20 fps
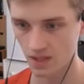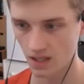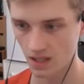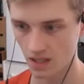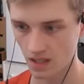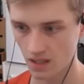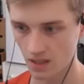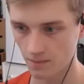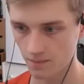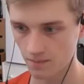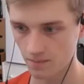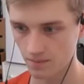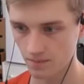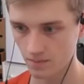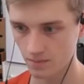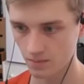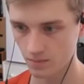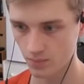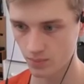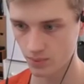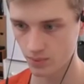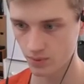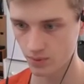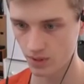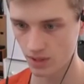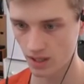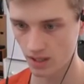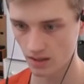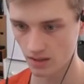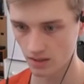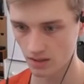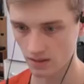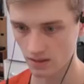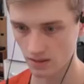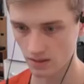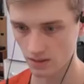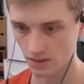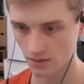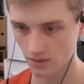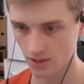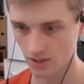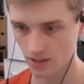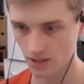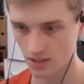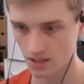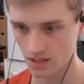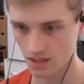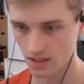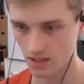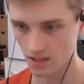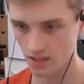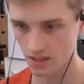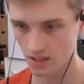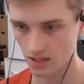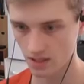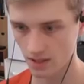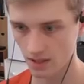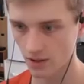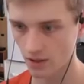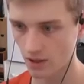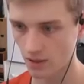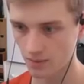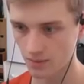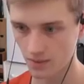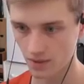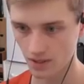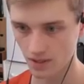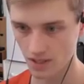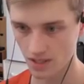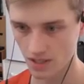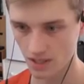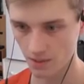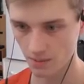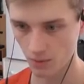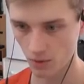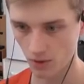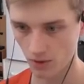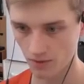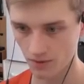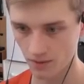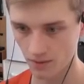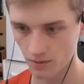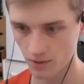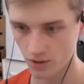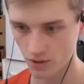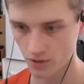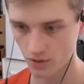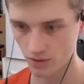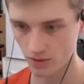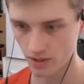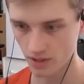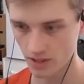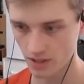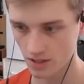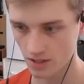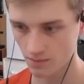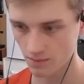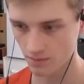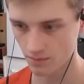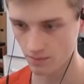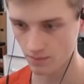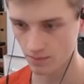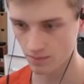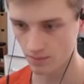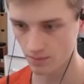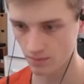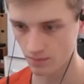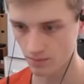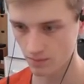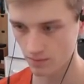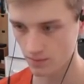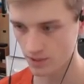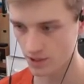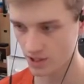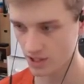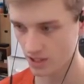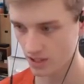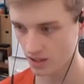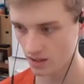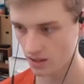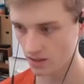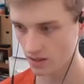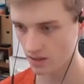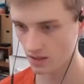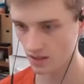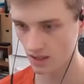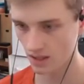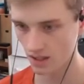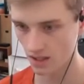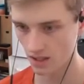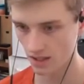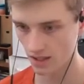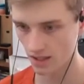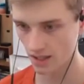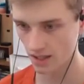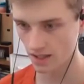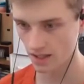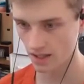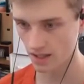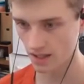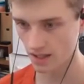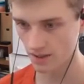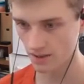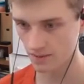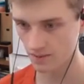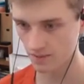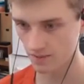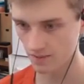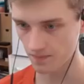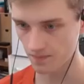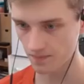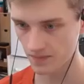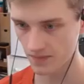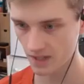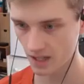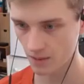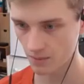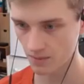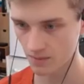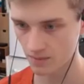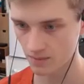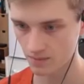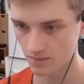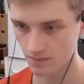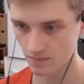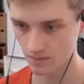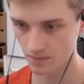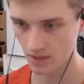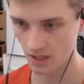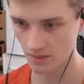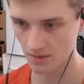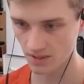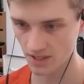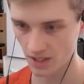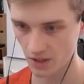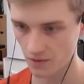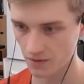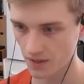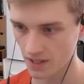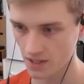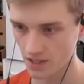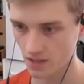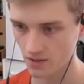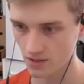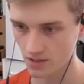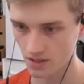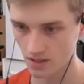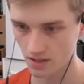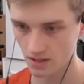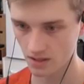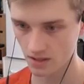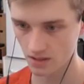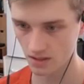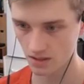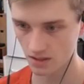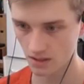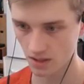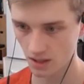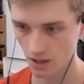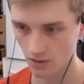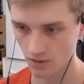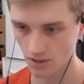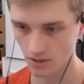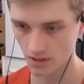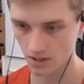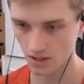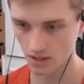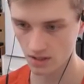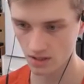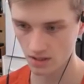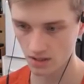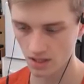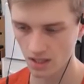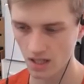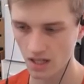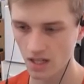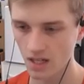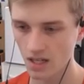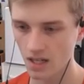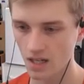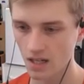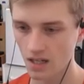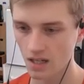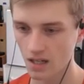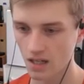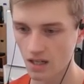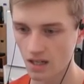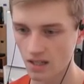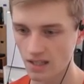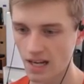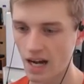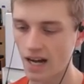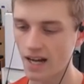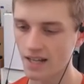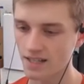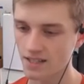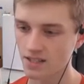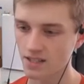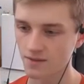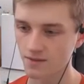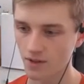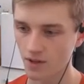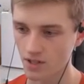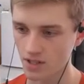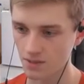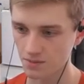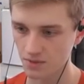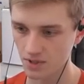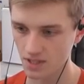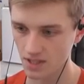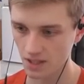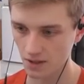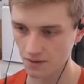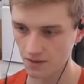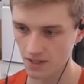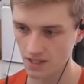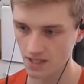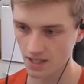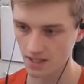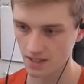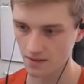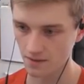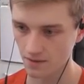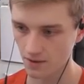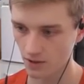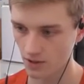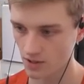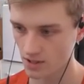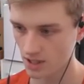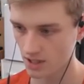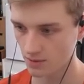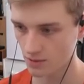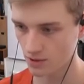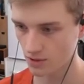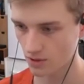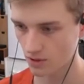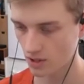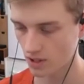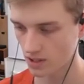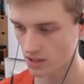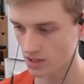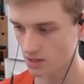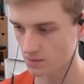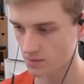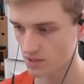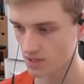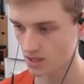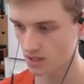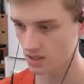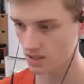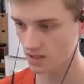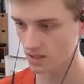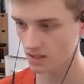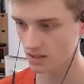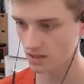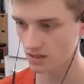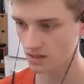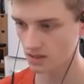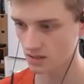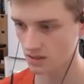Uh, I'll do this. You know, I'll, I'll just help more of them to get some Jill, and then I'm I'm gonna sacrifice Hudson. Hudson does. Nah, Anton first. I'm gonna sacrifice Anton first to go 110%, yeah.